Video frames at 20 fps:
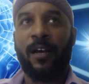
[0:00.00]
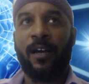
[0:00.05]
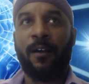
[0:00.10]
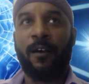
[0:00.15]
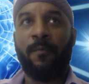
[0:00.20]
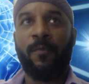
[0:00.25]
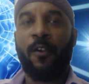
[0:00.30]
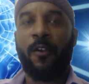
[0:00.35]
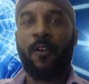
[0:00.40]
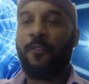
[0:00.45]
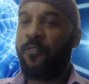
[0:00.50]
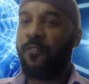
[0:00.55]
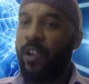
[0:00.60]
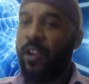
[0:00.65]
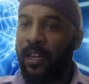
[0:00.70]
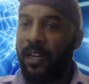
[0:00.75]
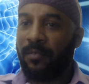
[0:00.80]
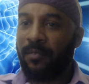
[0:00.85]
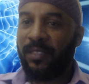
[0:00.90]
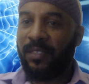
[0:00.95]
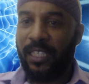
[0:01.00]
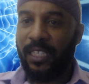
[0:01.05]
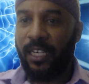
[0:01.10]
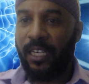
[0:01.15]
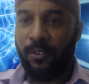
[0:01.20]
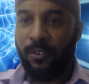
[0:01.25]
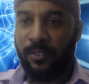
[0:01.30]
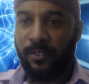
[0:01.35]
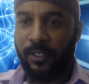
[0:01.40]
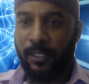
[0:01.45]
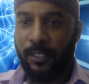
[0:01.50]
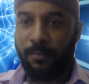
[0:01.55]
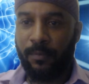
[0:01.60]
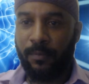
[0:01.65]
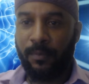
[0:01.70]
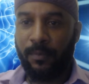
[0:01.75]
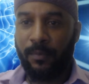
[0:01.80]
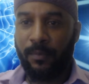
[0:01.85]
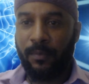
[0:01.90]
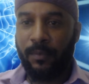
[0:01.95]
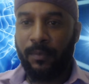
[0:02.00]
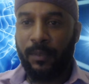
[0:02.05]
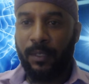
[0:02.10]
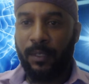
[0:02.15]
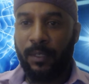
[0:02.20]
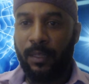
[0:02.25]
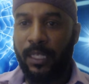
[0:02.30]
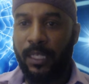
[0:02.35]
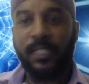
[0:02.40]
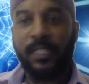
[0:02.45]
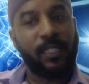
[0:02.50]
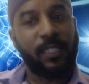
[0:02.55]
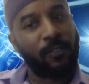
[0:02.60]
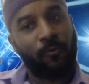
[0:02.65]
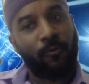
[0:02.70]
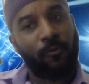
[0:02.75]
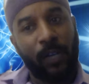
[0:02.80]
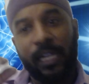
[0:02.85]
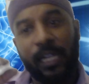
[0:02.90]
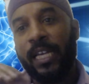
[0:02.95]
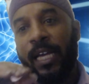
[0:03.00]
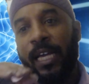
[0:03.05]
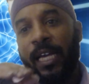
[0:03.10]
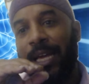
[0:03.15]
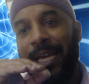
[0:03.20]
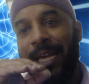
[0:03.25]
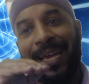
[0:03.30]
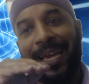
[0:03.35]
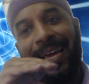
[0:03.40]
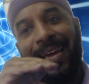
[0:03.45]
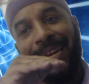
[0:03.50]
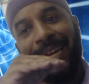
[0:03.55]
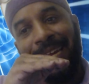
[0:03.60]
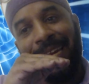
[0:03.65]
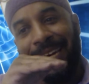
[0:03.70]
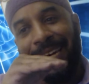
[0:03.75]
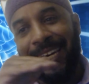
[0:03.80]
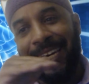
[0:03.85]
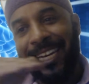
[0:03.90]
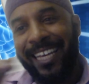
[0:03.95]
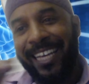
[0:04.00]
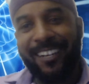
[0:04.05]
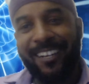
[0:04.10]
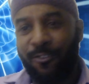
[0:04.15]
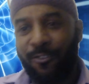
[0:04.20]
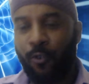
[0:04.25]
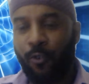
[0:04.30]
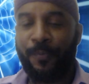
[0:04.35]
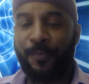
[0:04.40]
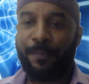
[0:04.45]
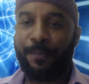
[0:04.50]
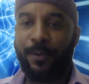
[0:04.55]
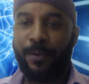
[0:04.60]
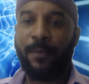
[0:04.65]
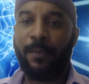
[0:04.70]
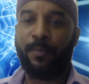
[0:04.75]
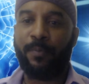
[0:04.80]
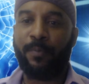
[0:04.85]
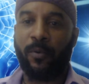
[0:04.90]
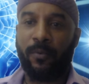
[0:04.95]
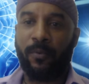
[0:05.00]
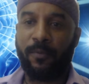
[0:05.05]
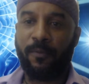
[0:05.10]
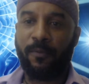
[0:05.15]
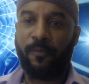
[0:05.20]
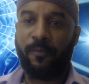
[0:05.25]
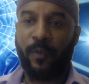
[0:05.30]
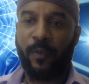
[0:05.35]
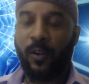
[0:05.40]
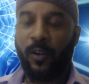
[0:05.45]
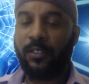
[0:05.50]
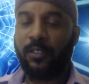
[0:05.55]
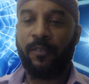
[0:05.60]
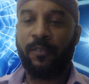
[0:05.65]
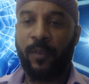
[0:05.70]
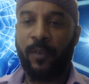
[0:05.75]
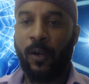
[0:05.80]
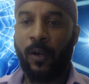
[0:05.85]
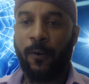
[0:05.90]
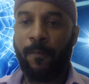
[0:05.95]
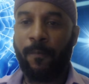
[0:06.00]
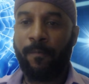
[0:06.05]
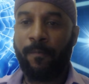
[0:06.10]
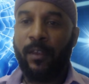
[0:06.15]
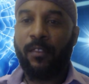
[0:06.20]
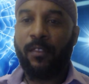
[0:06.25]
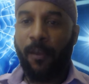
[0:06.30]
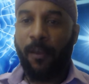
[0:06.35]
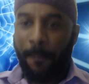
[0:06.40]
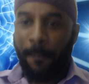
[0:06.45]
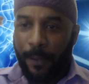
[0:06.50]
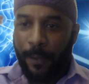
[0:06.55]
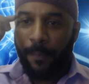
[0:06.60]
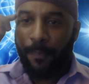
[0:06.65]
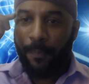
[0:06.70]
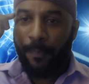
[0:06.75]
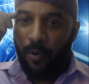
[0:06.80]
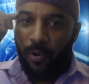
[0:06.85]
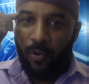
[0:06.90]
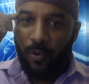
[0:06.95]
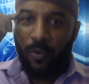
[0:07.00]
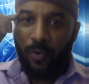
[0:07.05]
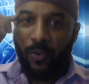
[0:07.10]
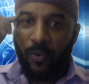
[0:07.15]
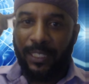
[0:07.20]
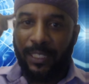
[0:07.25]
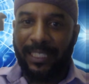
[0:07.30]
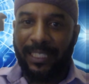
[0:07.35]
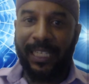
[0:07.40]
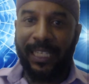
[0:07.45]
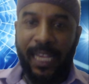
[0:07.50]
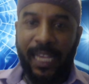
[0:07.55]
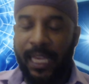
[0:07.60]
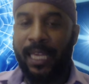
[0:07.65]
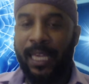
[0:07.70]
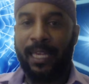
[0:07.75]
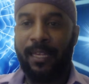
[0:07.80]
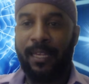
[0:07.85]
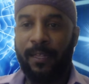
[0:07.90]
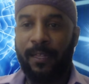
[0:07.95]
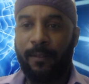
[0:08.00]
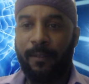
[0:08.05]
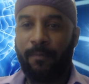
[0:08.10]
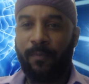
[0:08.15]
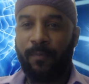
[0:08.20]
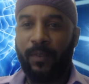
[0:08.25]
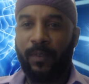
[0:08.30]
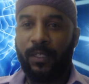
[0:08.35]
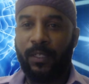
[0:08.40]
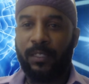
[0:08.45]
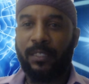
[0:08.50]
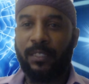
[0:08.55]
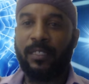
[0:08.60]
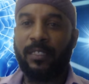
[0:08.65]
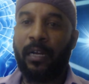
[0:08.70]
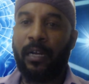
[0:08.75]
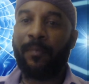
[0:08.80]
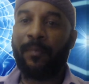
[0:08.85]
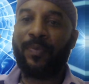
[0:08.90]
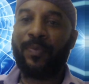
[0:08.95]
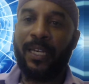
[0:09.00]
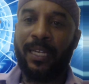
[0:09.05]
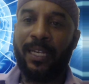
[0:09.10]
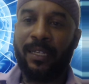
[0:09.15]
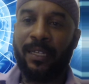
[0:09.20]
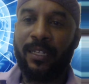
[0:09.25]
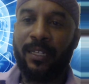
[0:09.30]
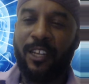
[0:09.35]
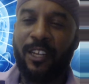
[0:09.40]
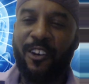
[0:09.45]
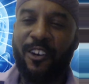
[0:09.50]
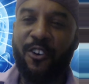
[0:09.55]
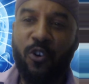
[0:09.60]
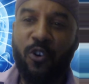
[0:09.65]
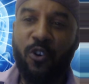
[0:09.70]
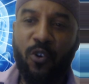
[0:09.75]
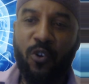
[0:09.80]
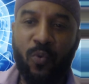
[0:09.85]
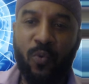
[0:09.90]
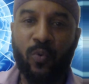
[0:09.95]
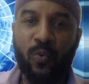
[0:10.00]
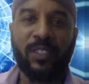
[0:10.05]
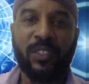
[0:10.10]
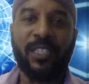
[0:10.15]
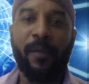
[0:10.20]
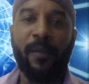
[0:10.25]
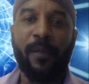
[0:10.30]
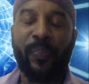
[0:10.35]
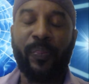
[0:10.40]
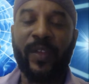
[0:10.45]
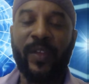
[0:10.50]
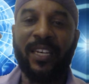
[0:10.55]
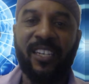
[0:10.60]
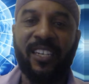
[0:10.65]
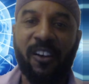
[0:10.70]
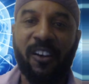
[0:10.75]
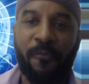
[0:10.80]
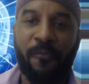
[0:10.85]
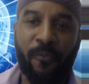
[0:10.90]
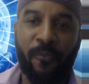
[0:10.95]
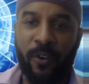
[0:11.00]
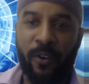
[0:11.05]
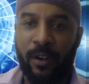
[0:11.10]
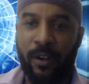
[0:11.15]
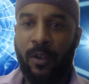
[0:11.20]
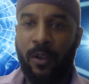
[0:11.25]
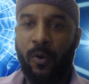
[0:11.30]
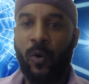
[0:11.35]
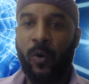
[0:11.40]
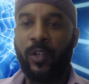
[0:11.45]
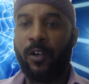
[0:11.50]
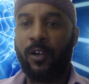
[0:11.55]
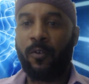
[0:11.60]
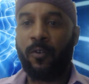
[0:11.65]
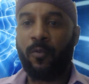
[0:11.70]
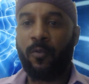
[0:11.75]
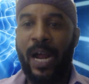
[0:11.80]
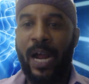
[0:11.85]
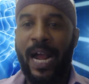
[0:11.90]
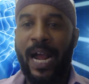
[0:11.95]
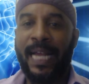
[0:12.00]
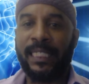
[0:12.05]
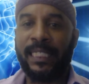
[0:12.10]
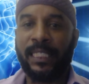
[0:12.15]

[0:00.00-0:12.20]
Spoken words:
freedom seekers. This is really an elite group of people. First of all, the people who see something new, something different on the horizon.